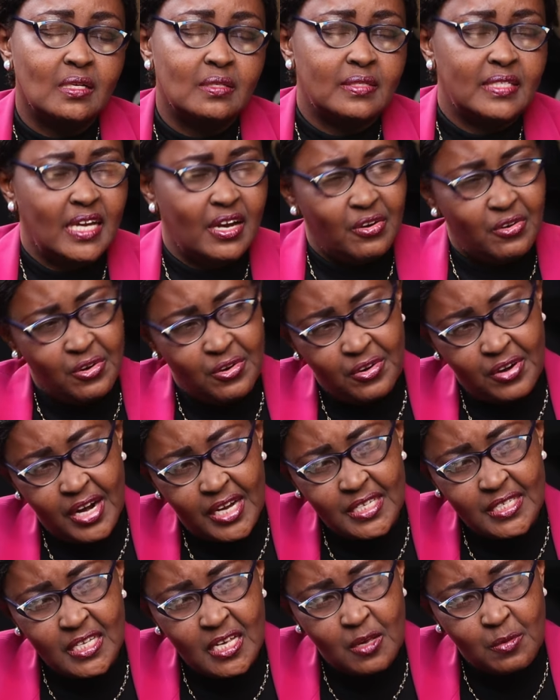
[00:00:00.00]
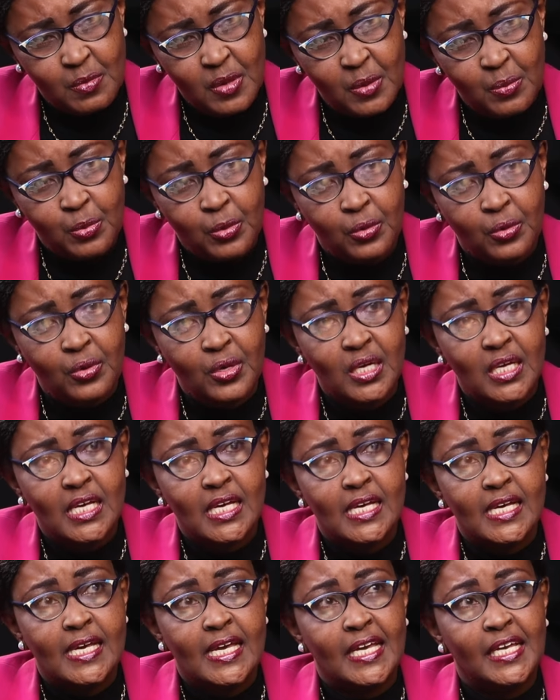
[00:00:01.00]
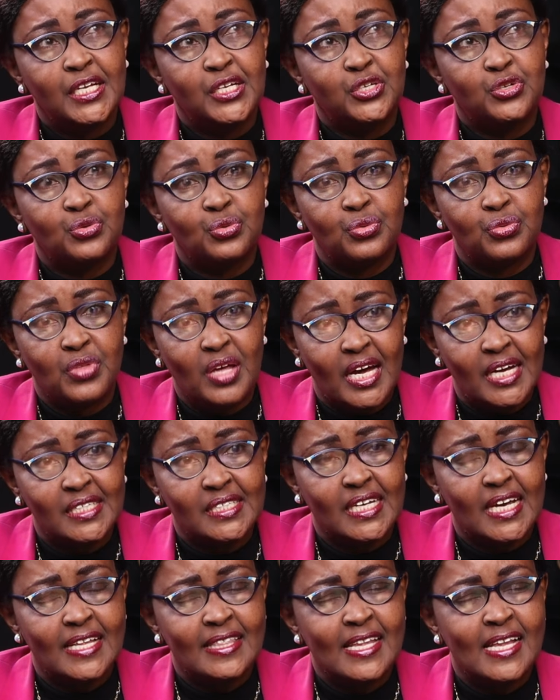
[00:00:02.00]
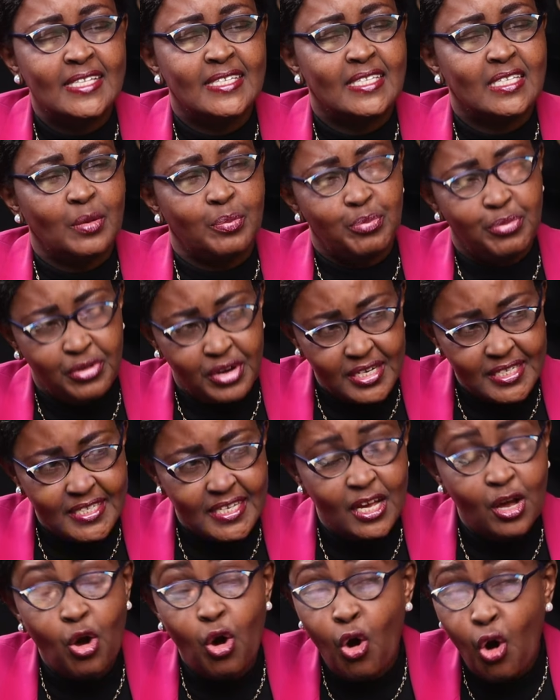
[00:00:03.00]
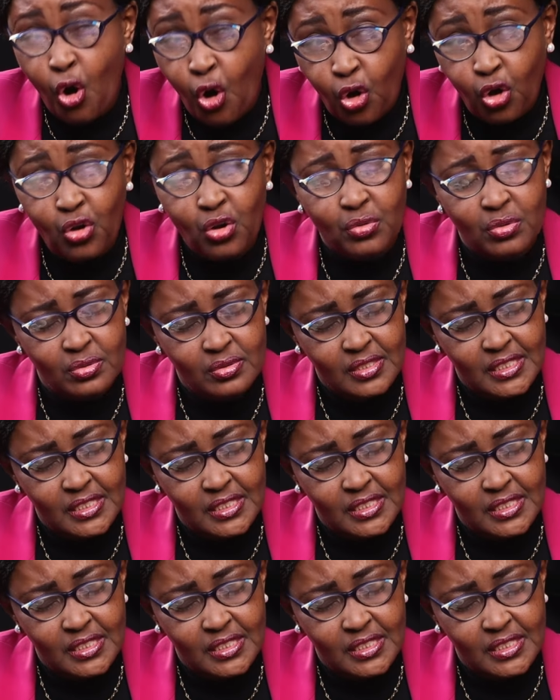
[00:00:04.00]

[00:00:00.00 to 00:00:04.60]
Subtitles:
terrorizing people into that and then suppressing all